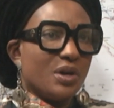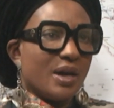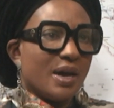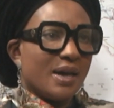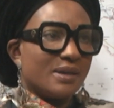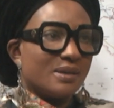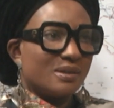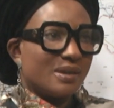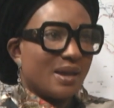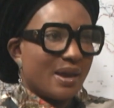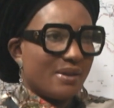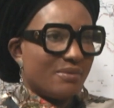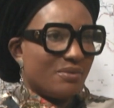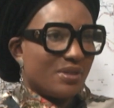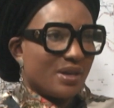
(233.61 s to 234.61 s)
are
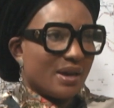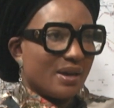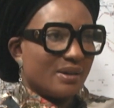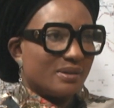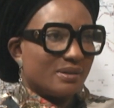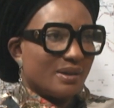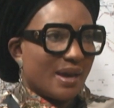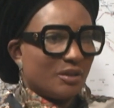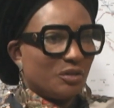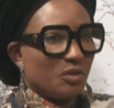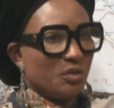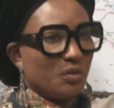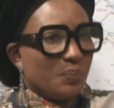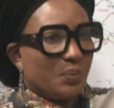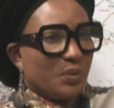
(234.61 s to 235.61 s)
saying that I
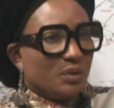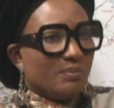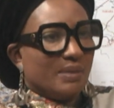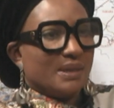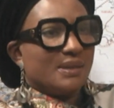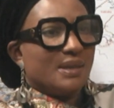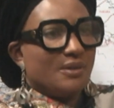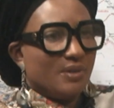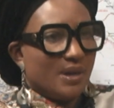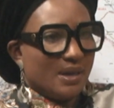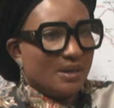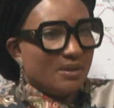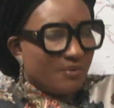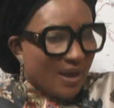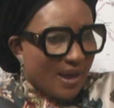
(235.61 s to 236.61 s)
shouldn't put myself out,
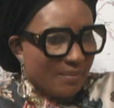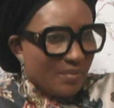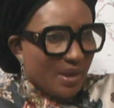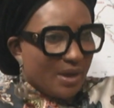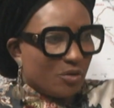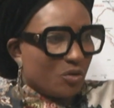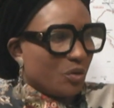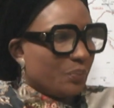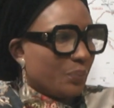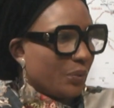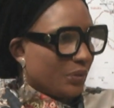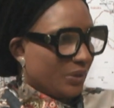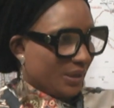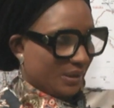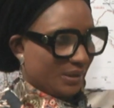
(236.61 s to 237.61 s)
if I'm a good
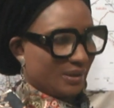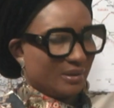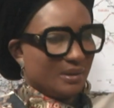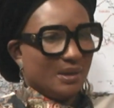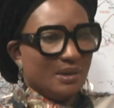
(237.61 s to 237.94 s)
product,